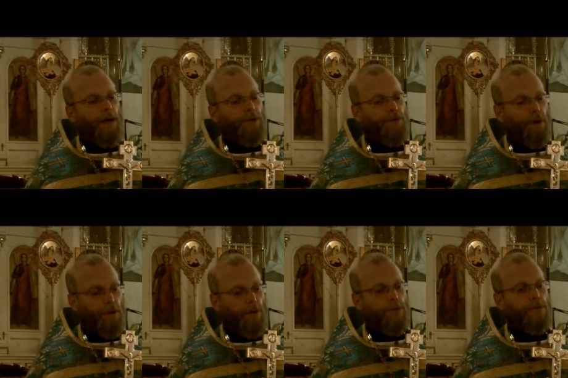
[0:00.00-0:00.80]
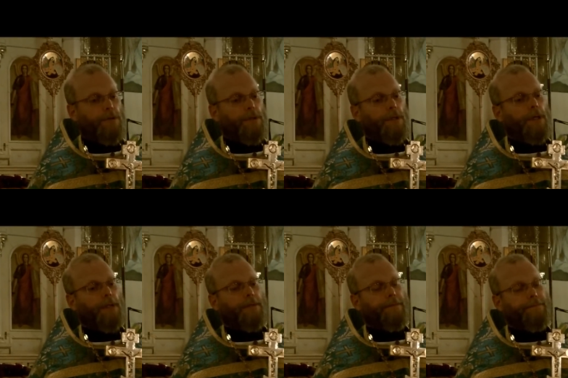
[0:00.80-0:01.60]
Draw closer to
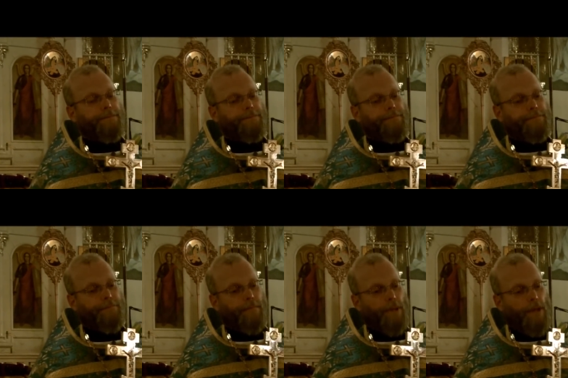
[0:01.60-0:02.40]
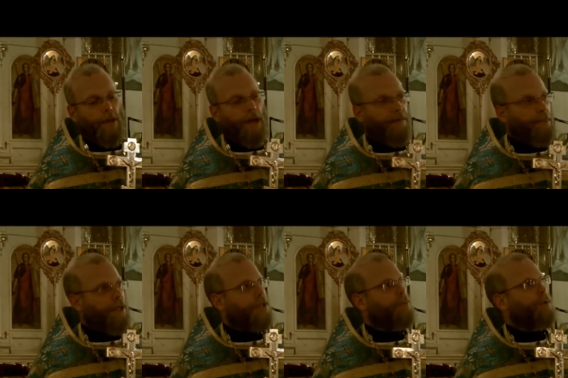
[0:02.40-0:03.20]
God. Have
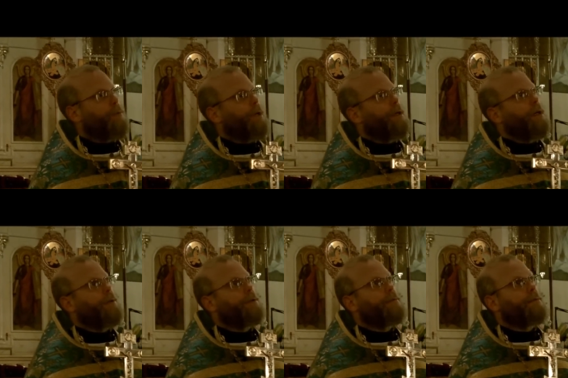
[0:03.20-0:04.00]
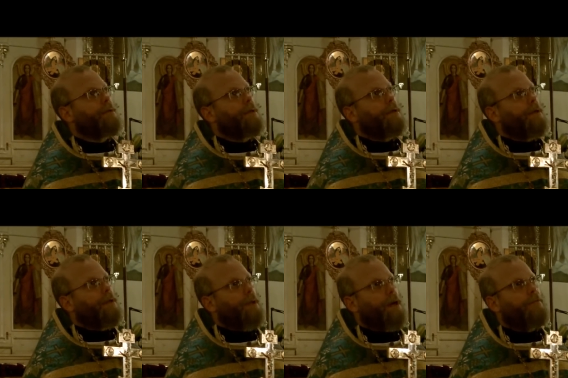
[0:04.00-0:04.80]
peace with one another,
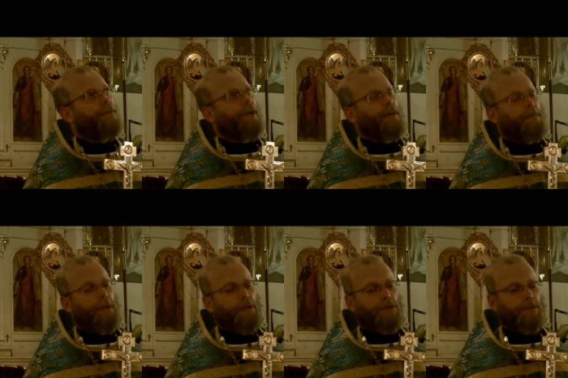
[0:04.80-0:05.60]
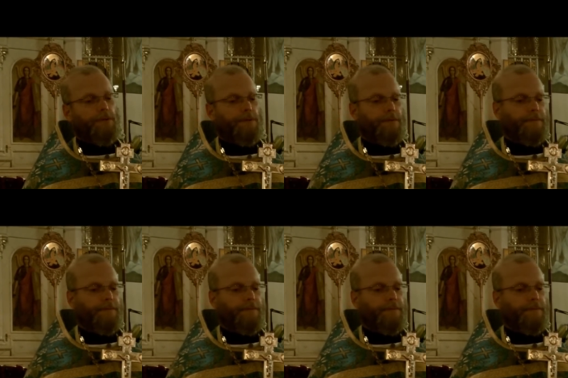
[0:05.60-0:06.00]
love and patience,